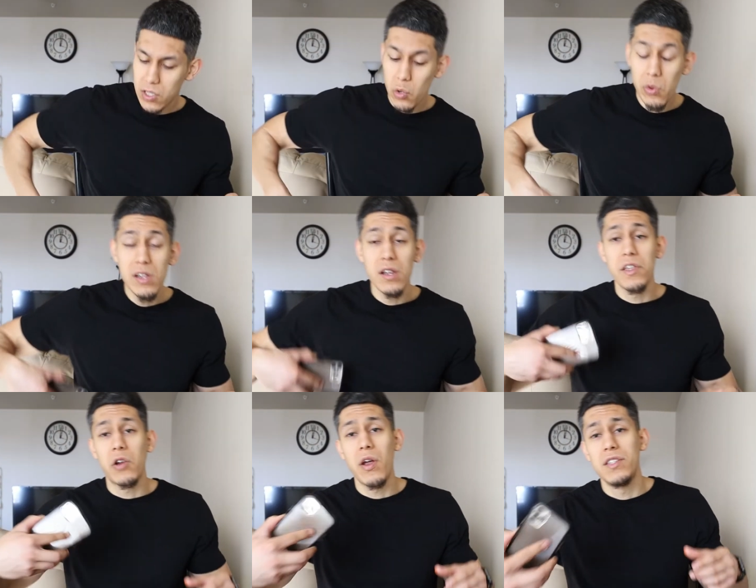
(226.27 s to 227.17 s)
So really
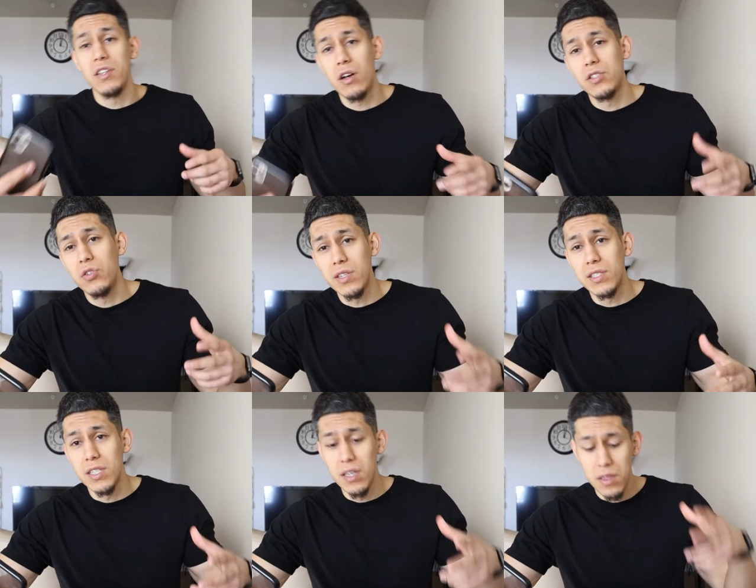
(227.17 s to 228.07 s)
nothing crazy, y'all. As you can
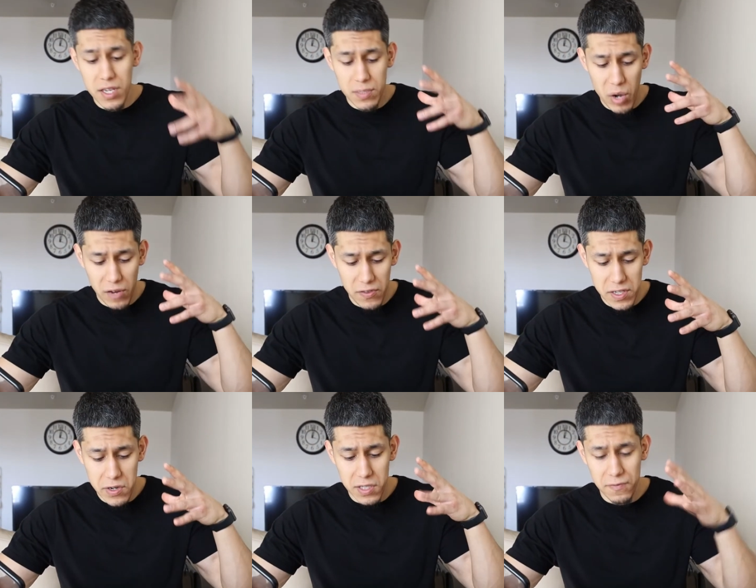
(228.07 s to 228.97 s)
see, this
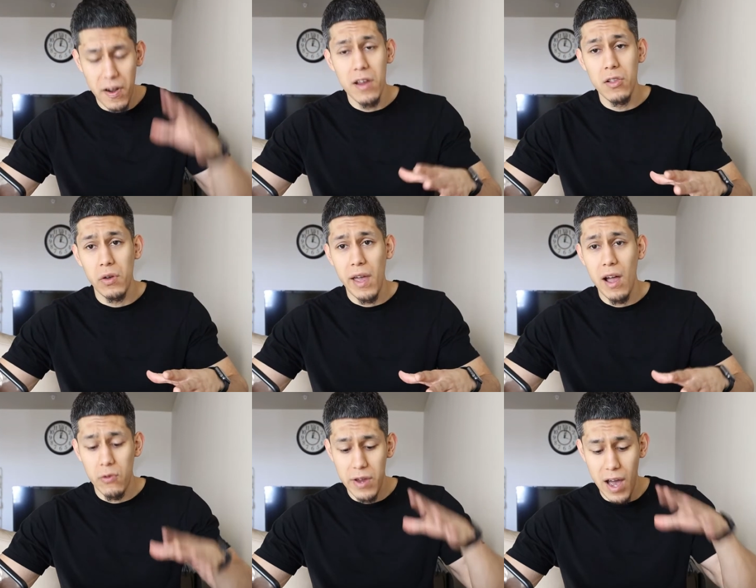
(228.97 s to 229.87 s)
breakfast here is very low
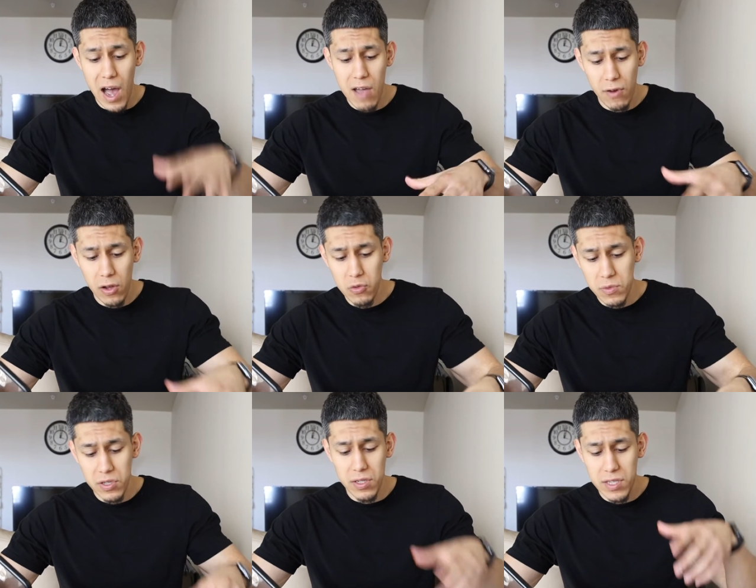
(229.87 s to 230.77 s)
calorie, high volume.
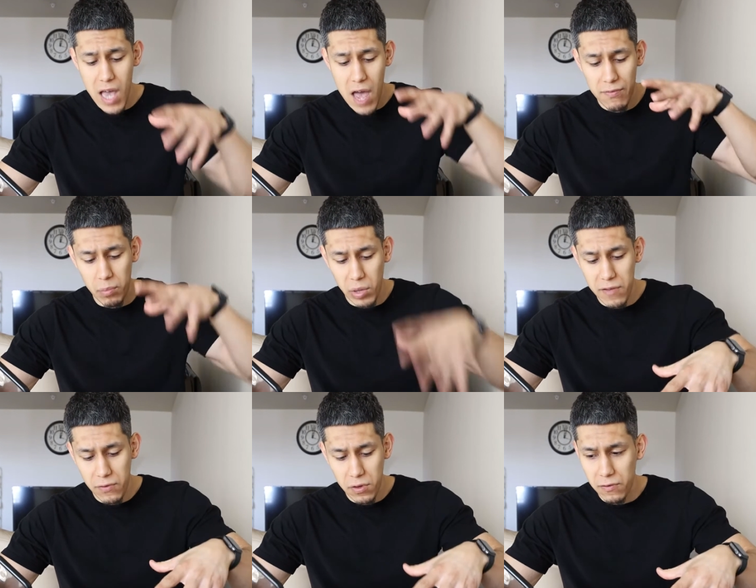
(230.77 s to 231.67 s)
As you can see, I have a
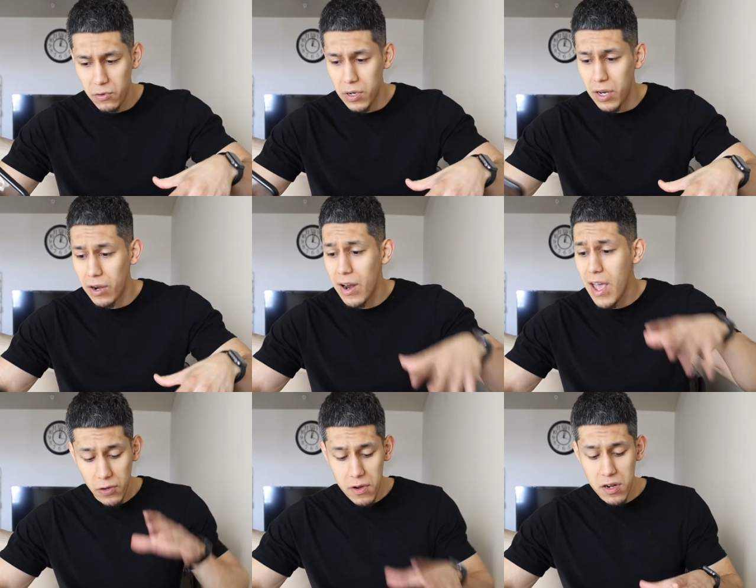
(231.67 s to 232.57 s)
plate full of food here.
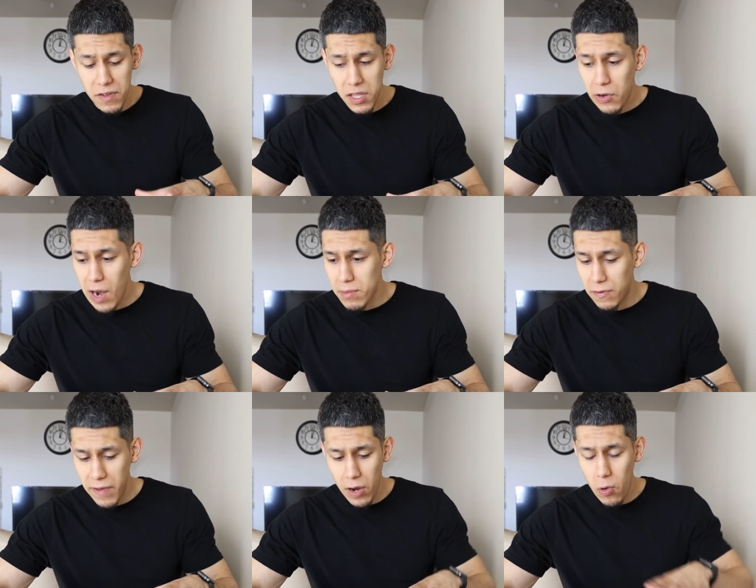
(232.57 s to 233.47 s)
350 grams
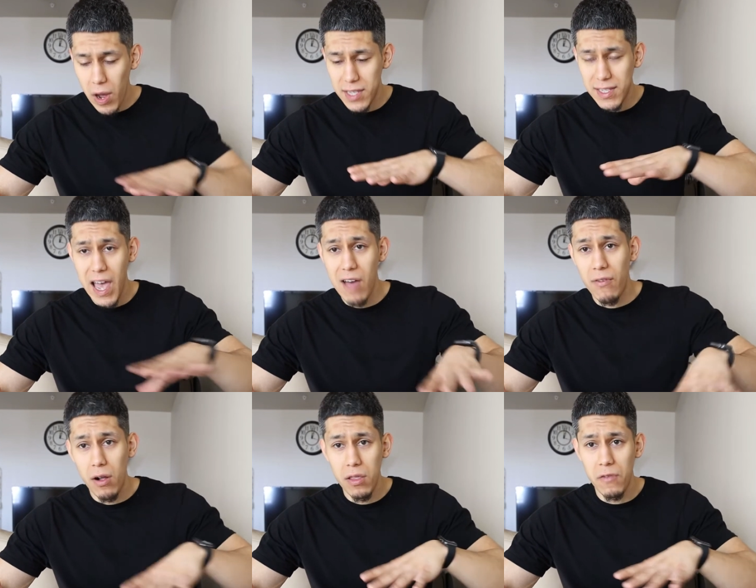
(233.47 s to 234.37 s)
of egg whites. I
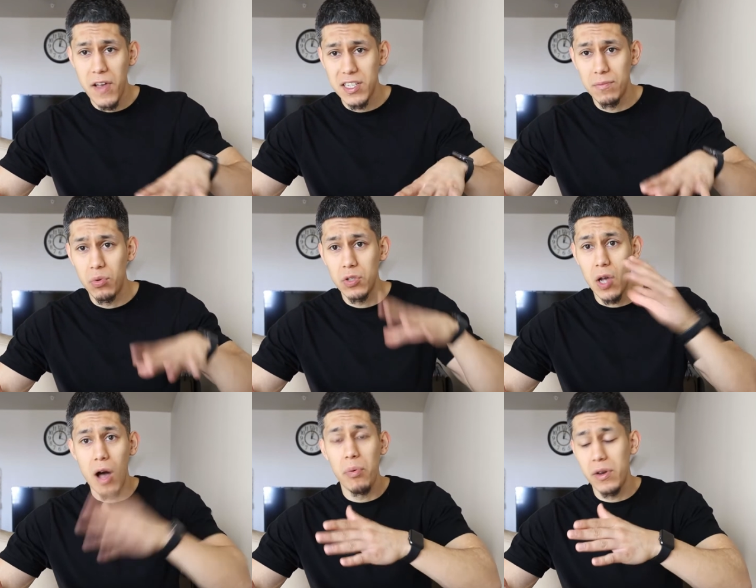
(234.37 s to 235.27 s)
have all the vegetables.
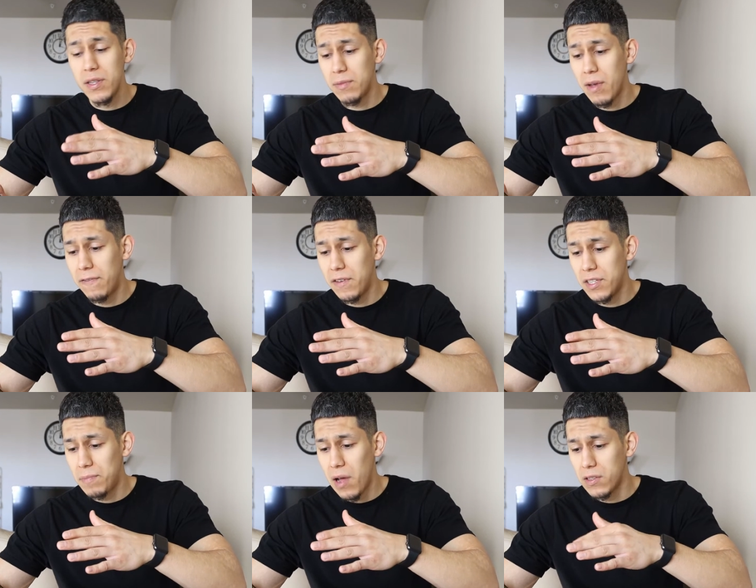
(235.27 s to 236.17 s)
I'll put into my
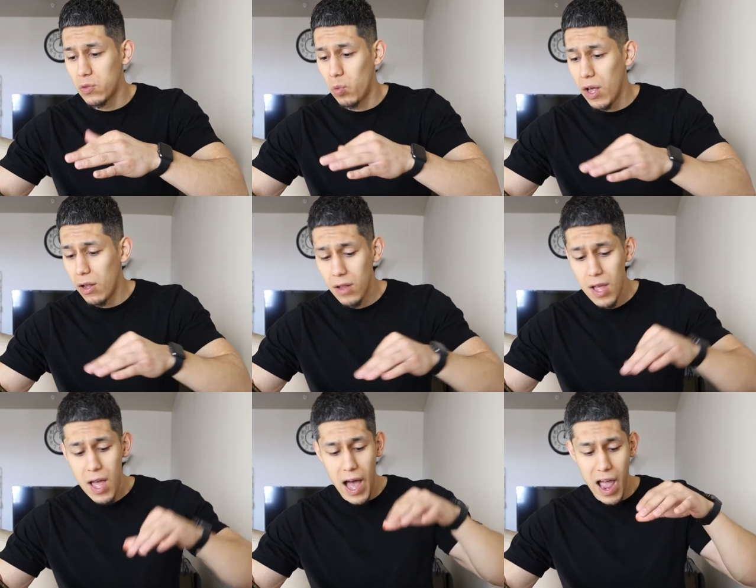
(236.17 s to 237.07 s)
Fitness Pal as
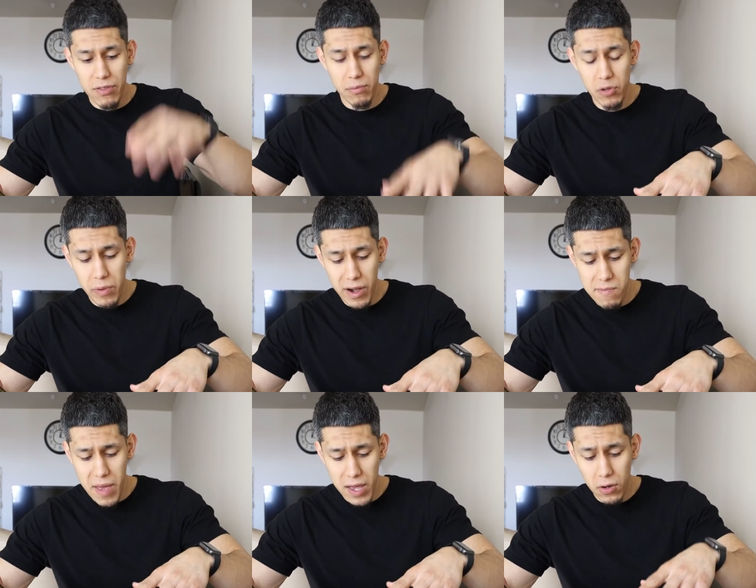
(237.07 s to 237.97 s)
well. I have the blueberry
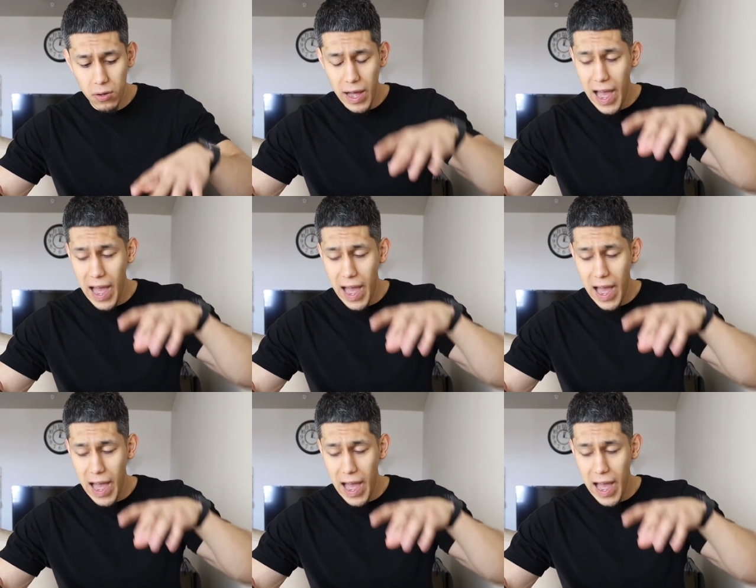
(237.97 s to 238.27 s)
bagel.